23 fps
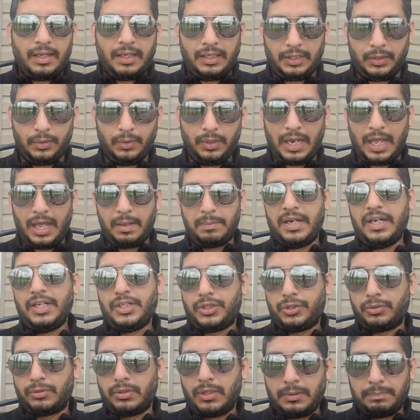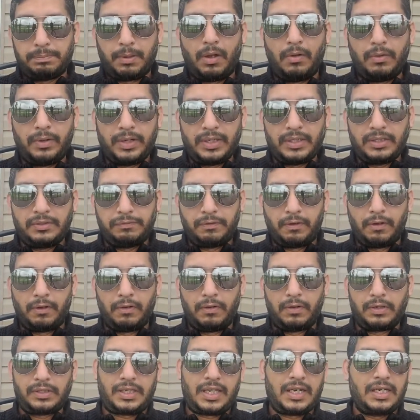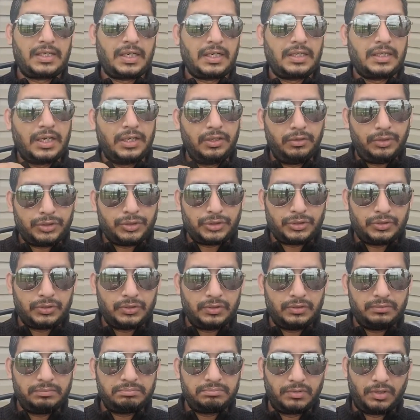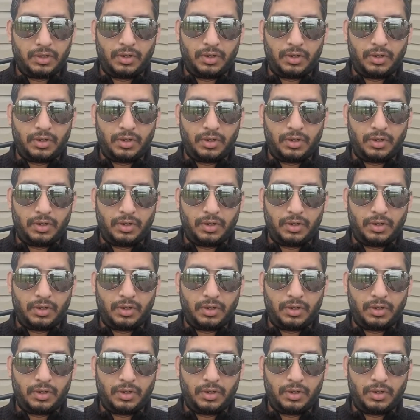you will have additional point for Canadian education,